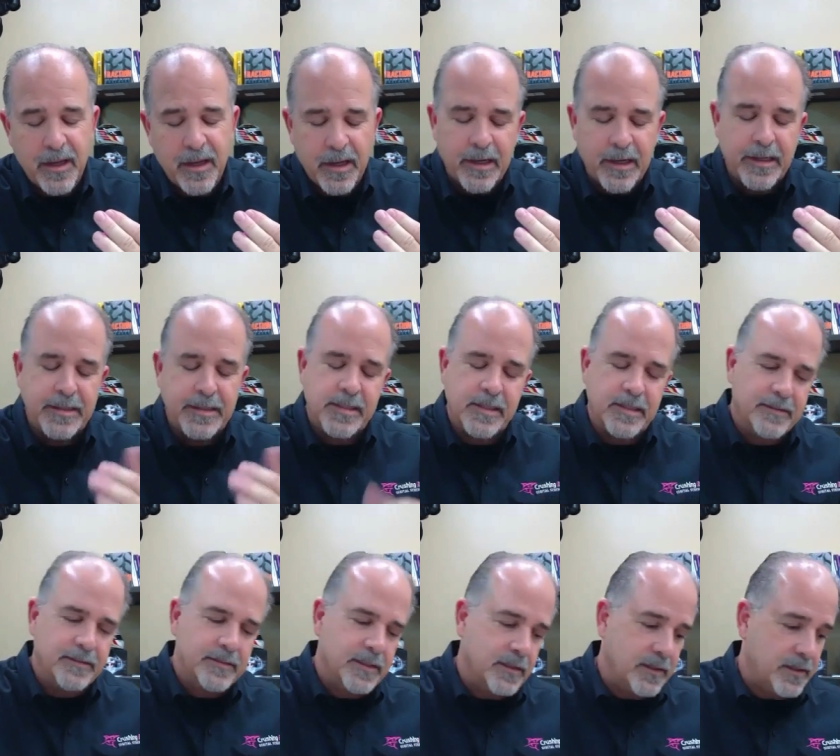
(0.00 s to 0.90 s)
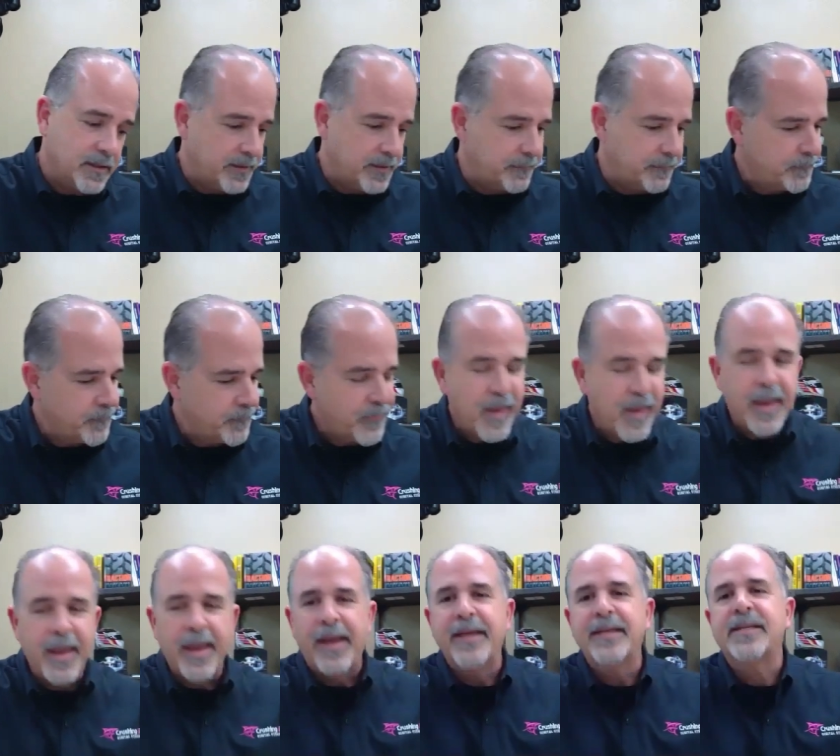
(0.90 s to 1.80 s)
And I said,
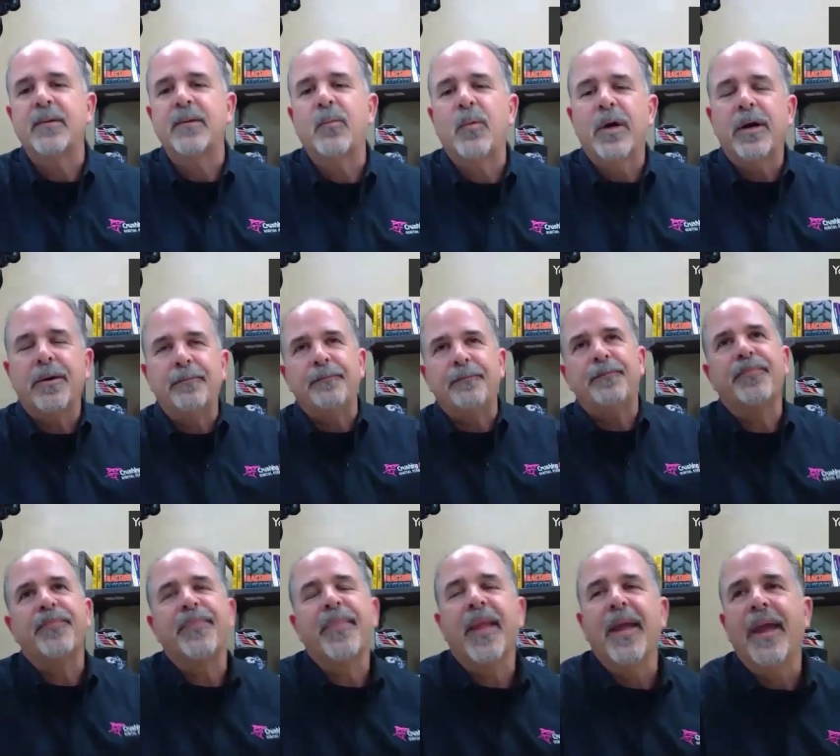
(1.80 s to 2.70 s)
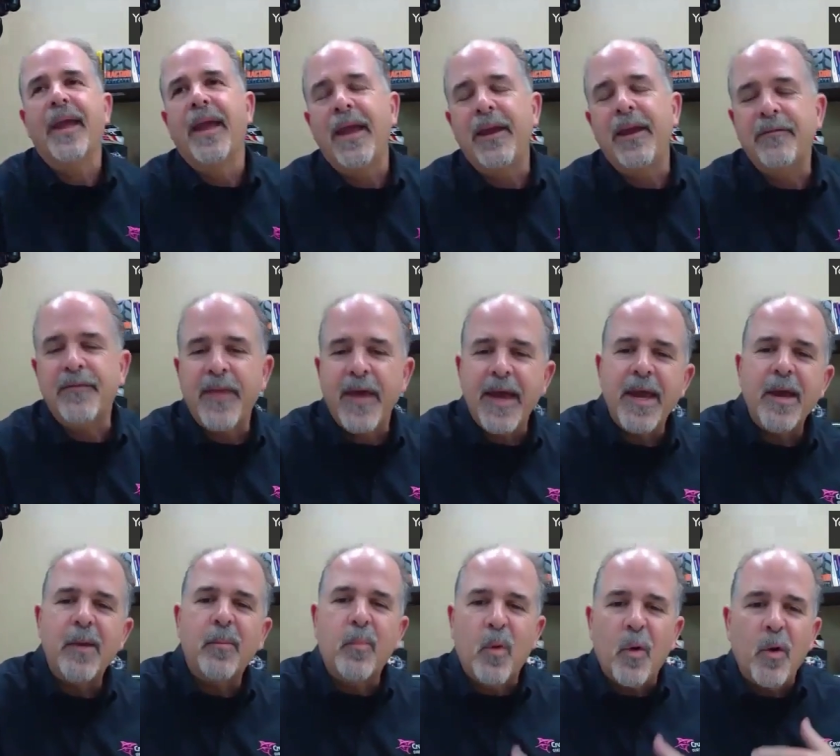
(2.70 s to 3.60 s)
he said, well, if they
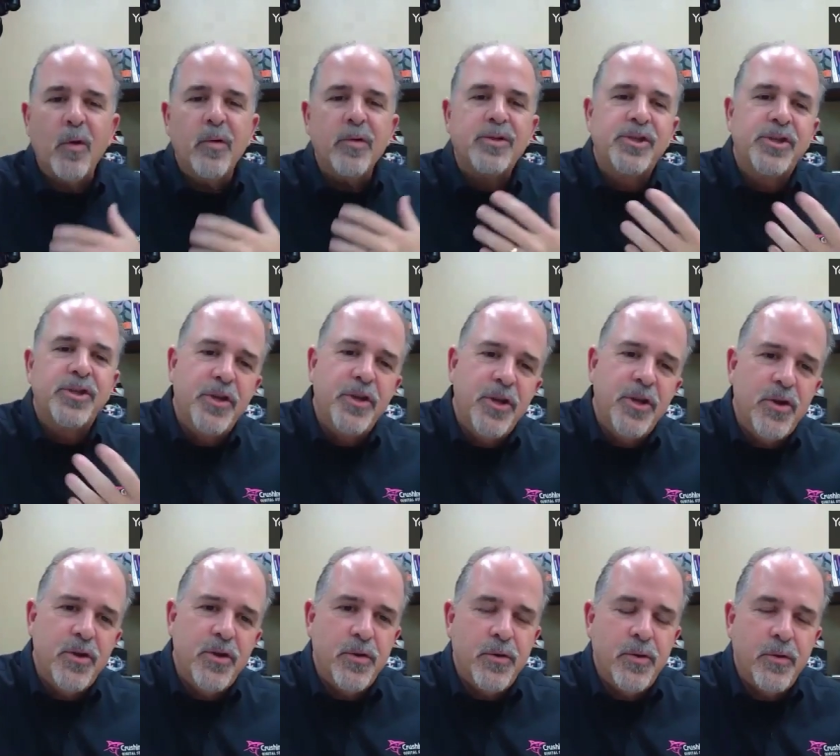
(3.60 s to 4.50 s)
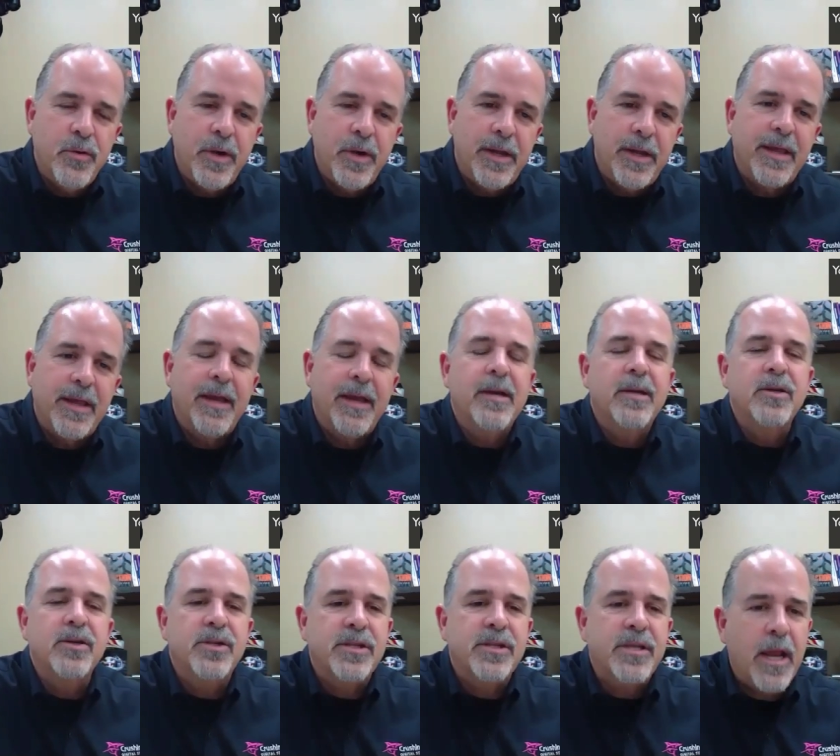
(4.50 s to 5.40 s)
approach you, and they
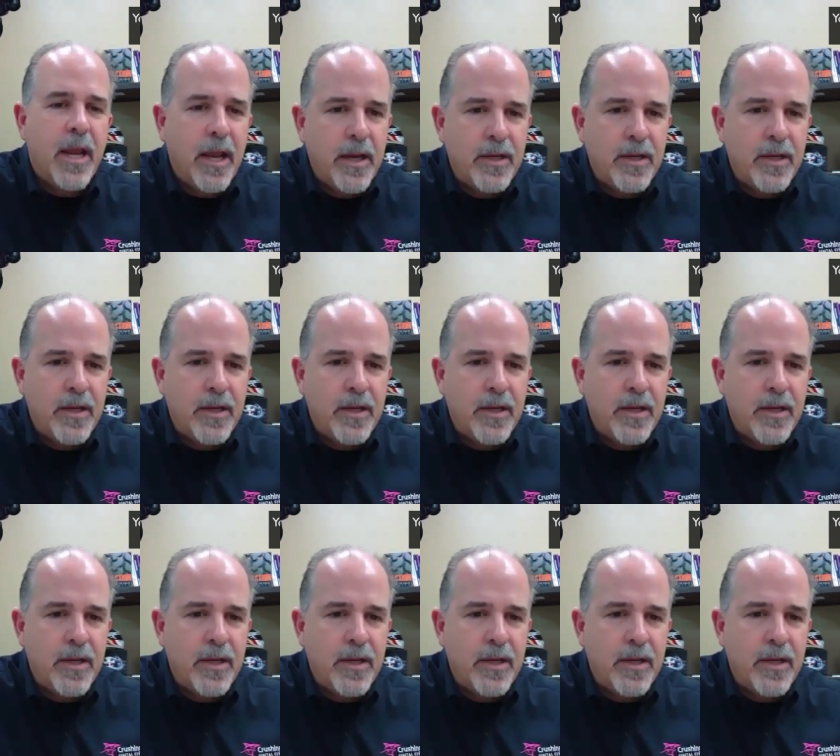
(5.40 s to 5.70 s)
understand